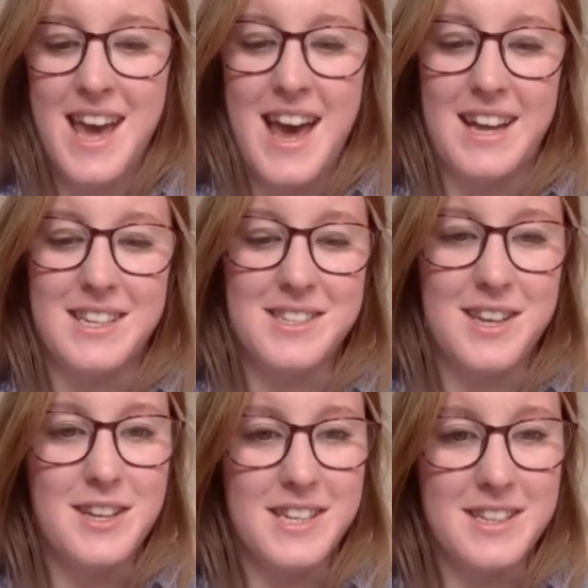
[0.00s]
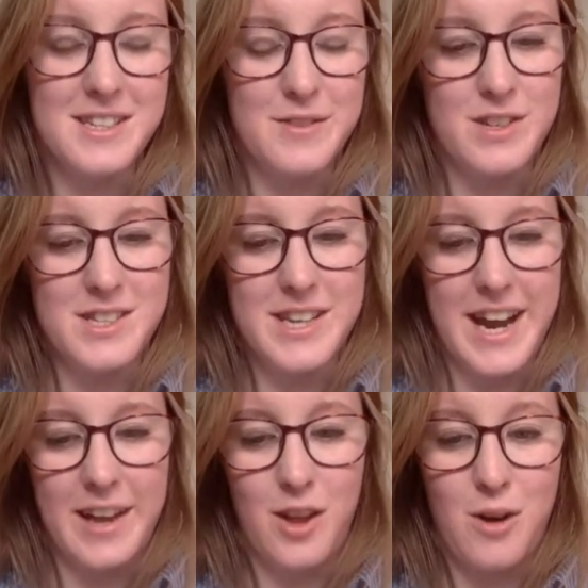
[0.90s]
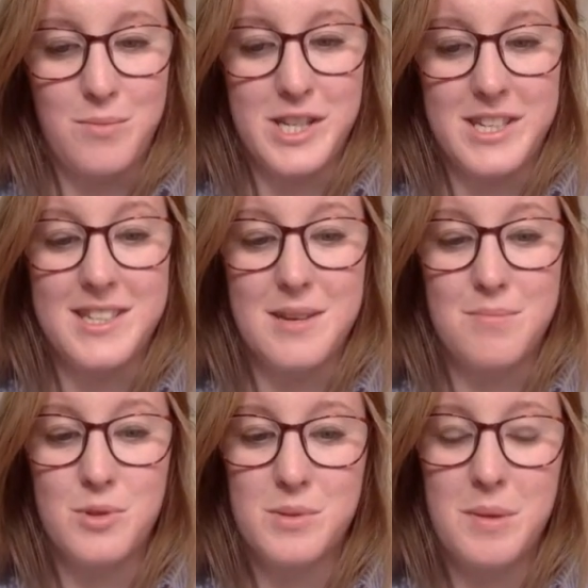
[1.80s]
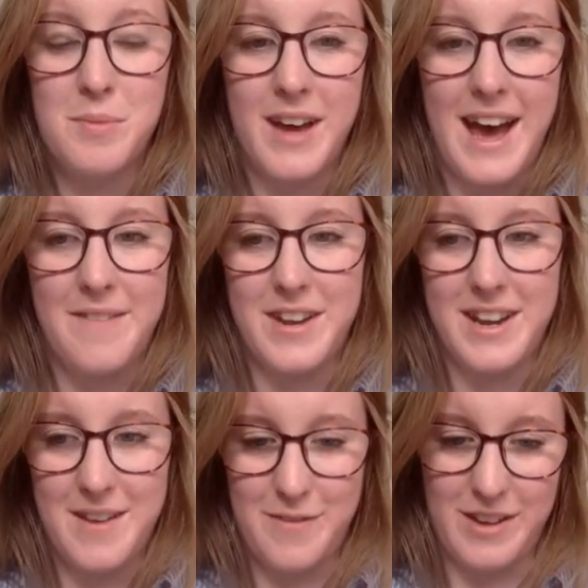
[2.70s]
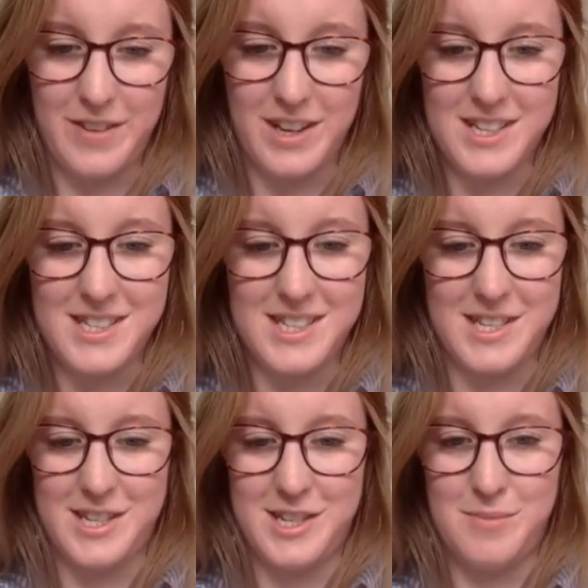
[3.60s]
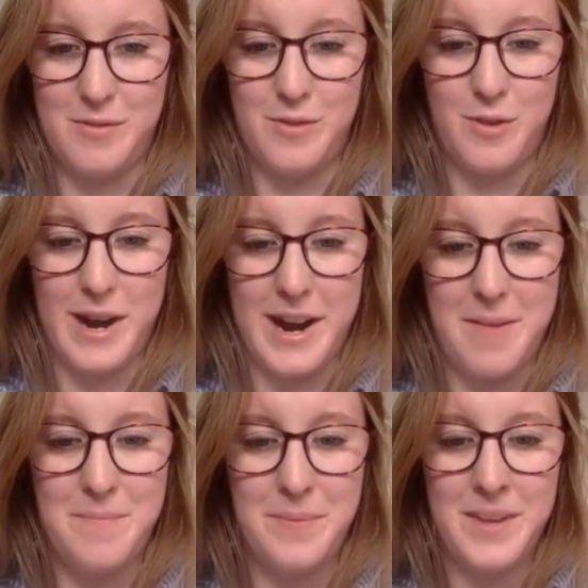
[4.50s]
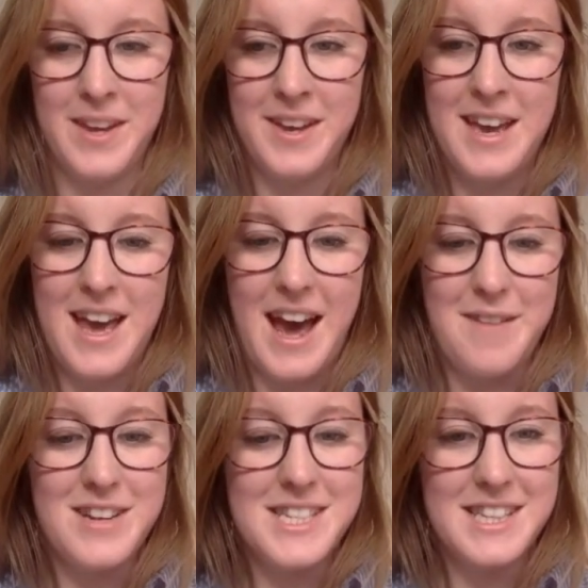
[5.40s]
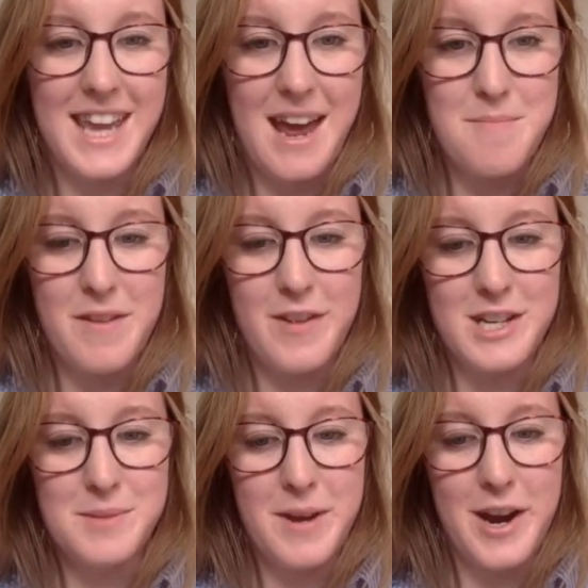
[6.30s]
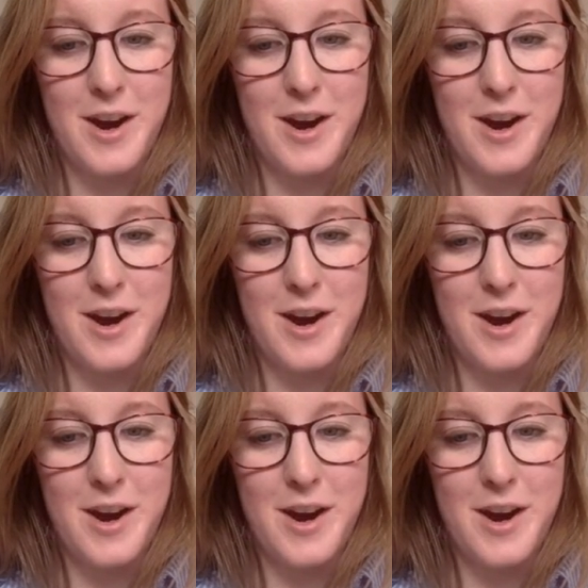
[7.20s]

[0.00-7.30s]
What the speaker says: and discussing the different style options that most people have never even considered before. I recently had my first pair